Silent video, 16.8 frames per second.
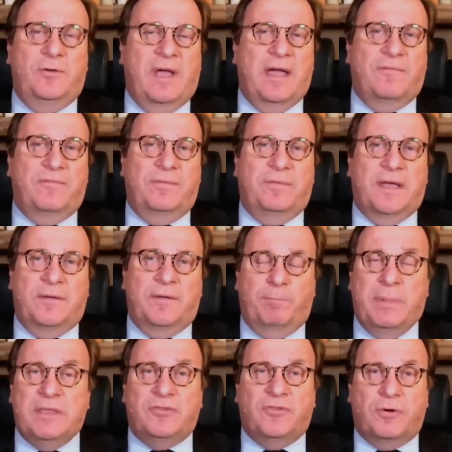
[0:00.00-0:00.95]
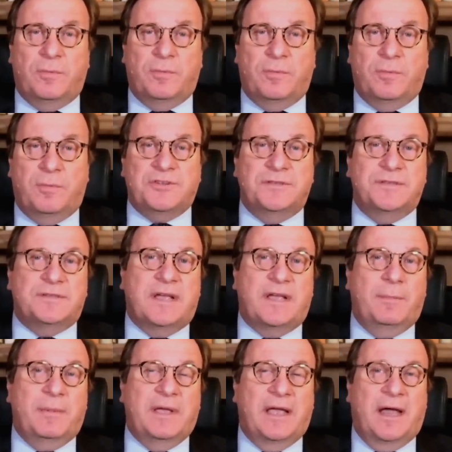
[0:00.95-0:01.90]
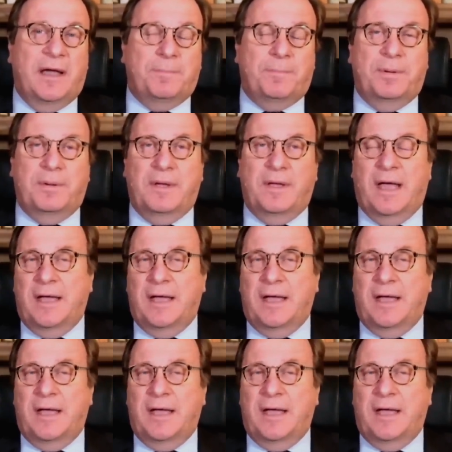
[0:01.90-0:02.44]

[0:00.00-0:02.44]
you have the midterm elections coming up.